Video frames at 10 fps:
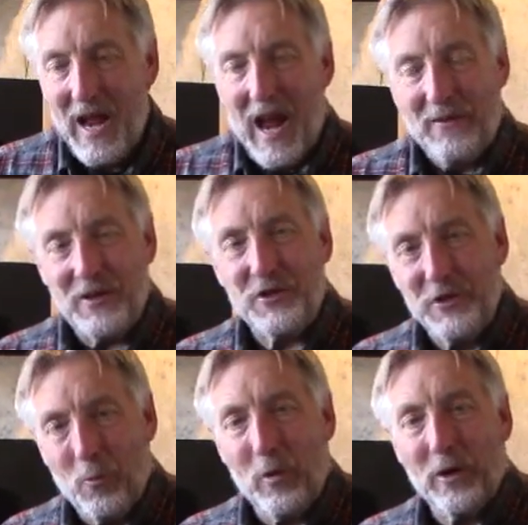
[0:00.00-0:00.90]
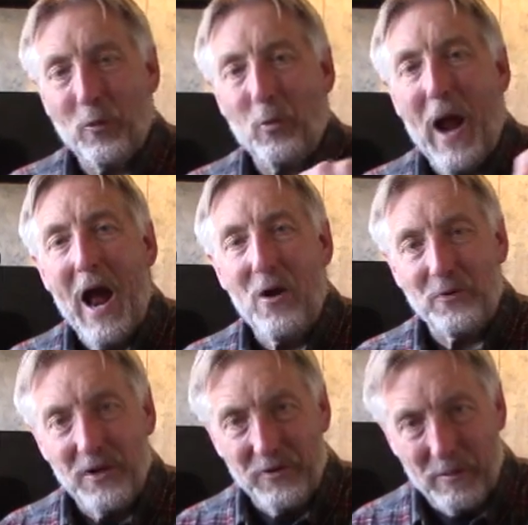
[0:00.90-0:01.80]
And then she went
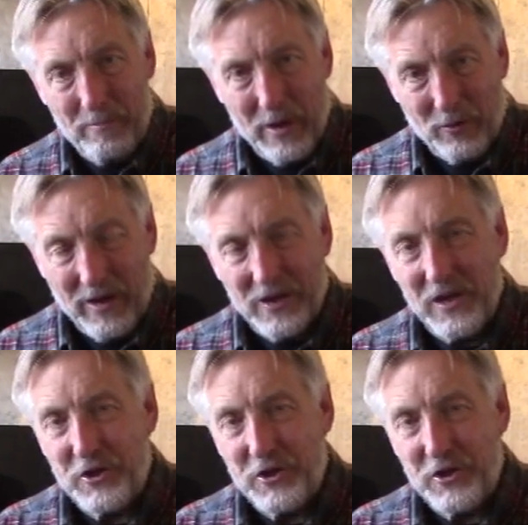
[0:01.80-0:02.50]
around the buildings,